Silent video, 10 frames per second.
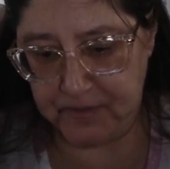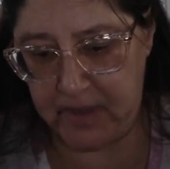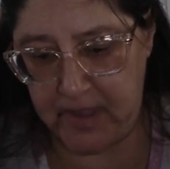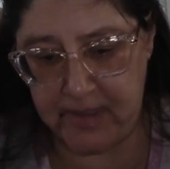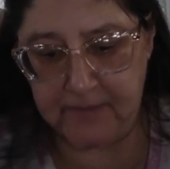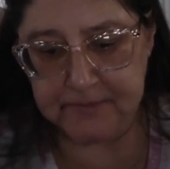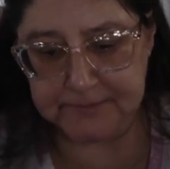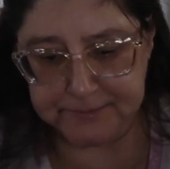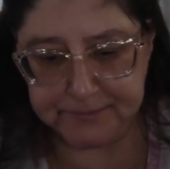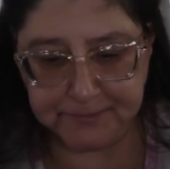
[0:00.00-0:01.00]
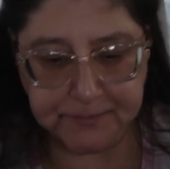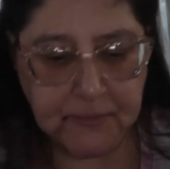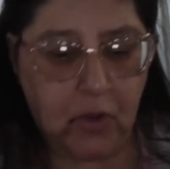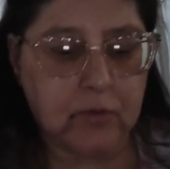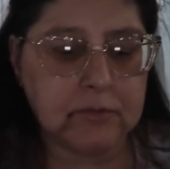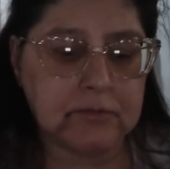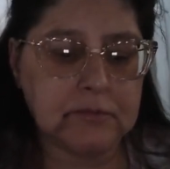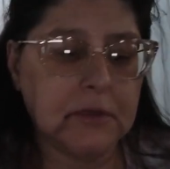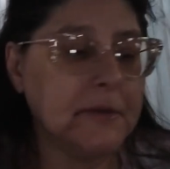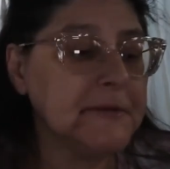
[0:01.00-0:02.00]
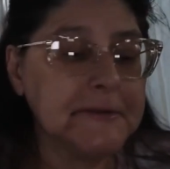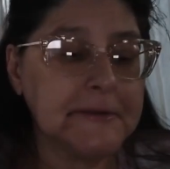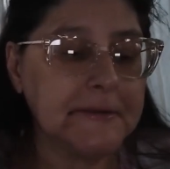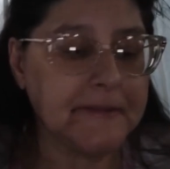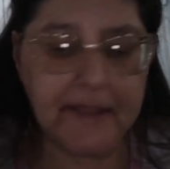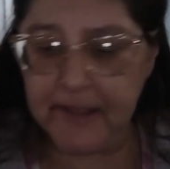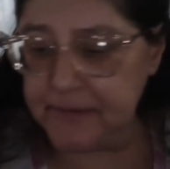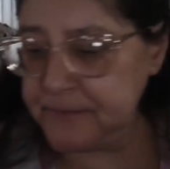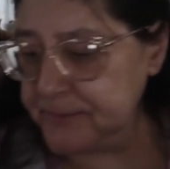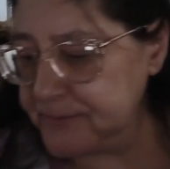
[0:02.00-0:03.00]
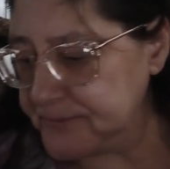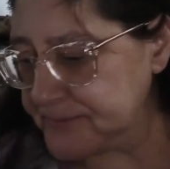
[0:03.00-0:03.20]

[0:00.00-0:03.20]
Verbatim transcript: Okay. Oh. Then